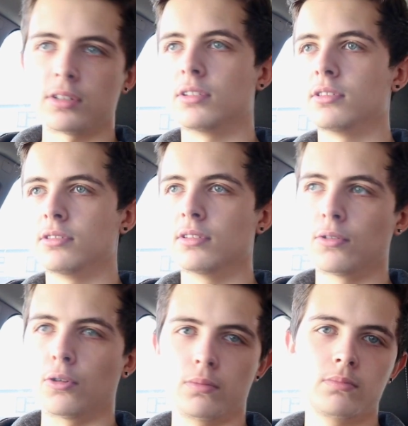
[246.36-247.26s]
and then you,
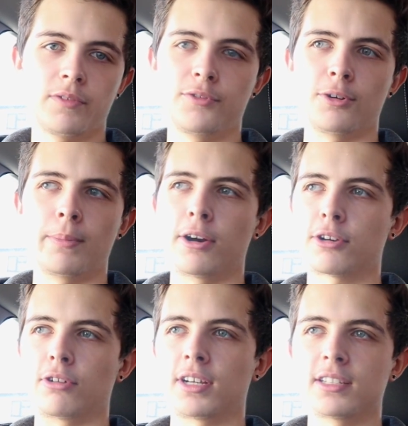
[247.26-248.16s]
or if you're in
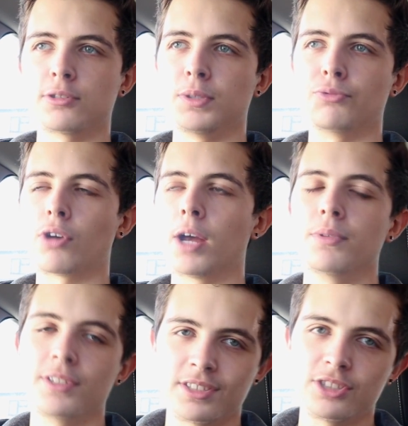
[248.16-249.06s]
America, I guess it'll be right,
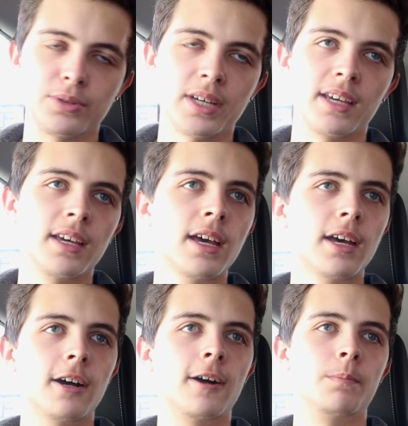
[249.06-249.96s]
but this is UK.
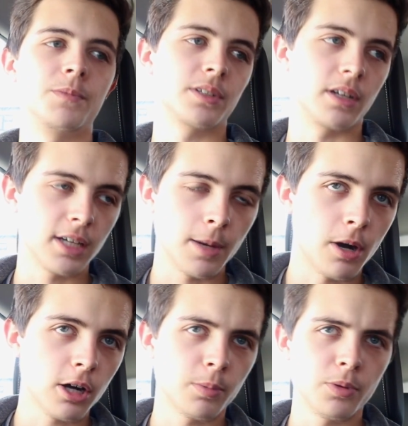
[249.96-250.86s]
You know, yeah,
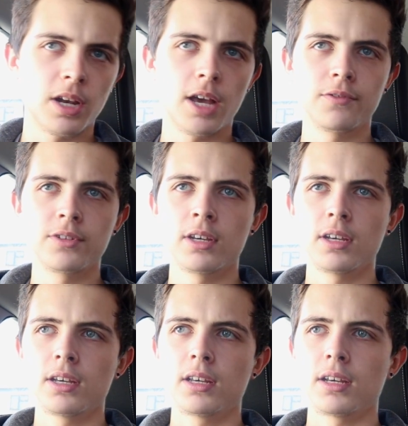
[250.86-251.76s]
park up on the left.
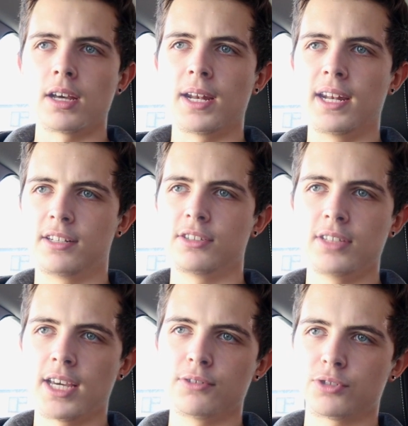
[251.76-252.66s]
And
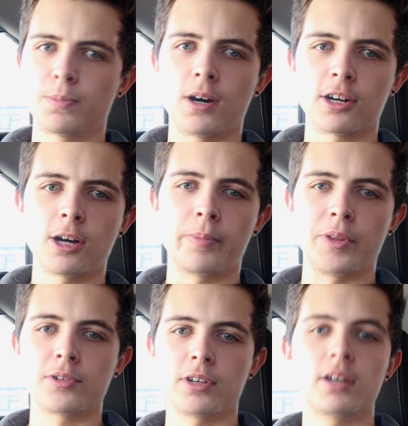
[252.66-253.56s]
yeah, you'll just park up and
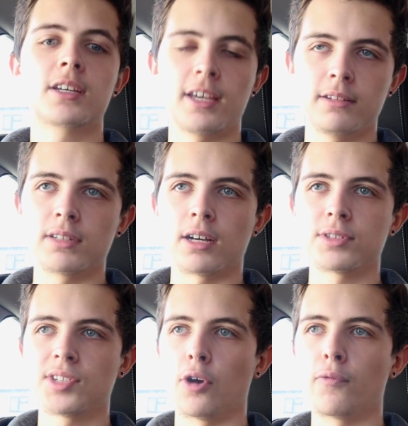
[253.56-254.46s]
then you'll go, okay, now
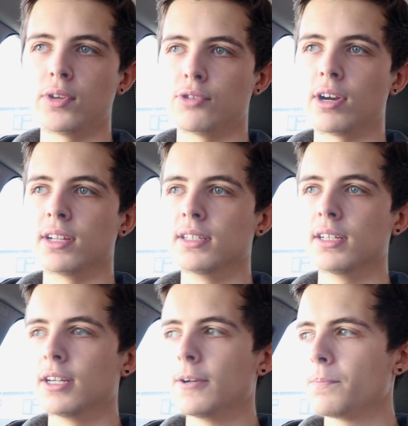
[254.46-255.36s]
set off when you're ready.
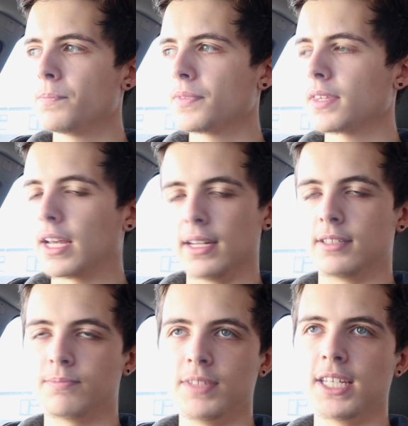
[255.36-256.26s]

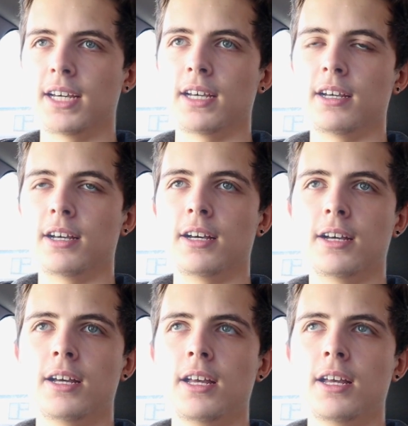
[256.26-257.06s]
And yeah,